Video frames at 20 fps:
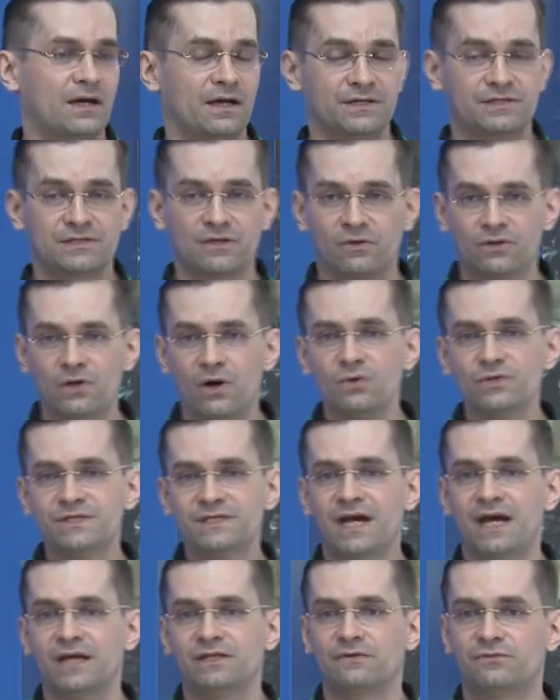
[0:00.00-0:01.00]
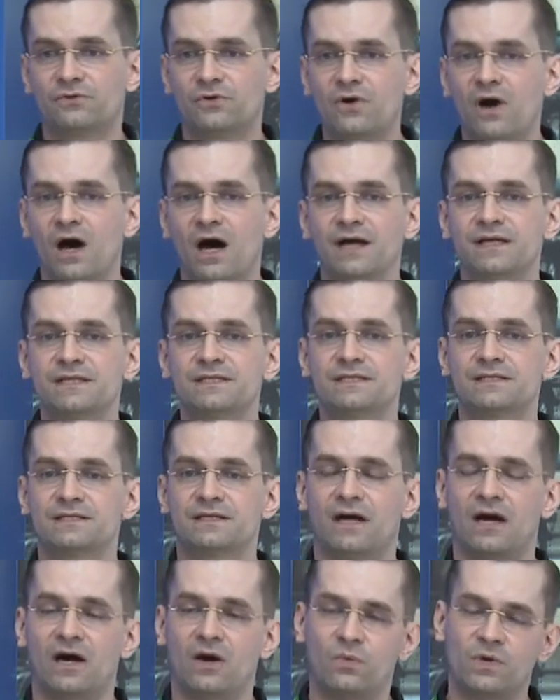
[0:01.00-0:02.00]
So those kind of drugs
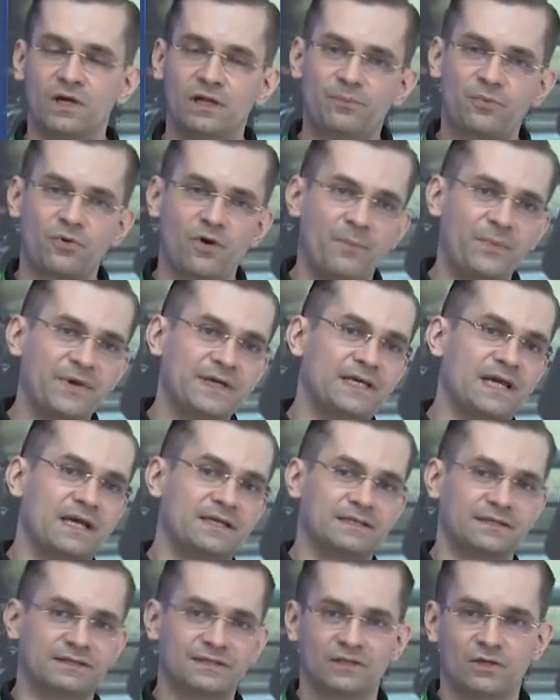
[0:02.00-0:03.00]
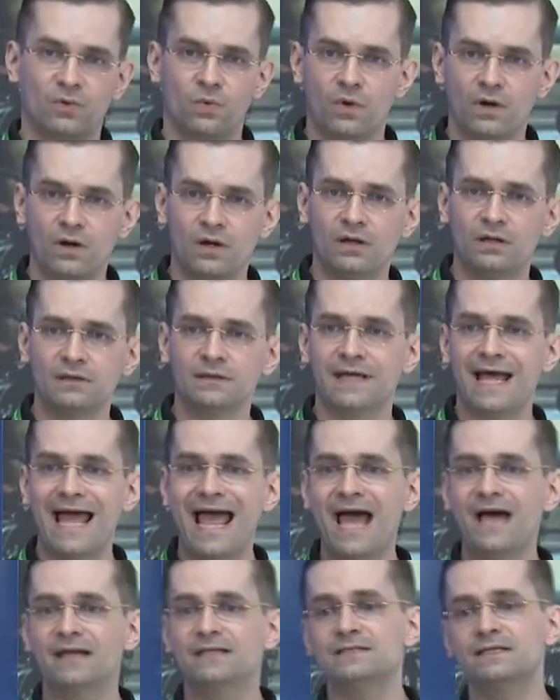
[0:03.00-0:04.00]
will propagate into the world
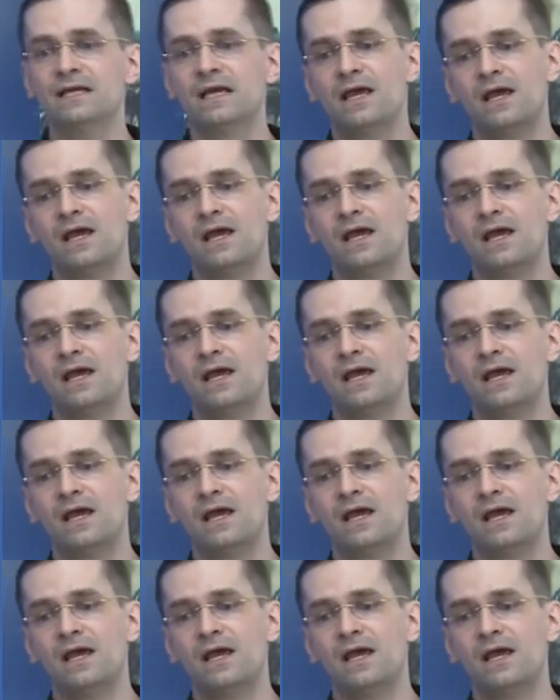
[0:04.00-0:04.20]
and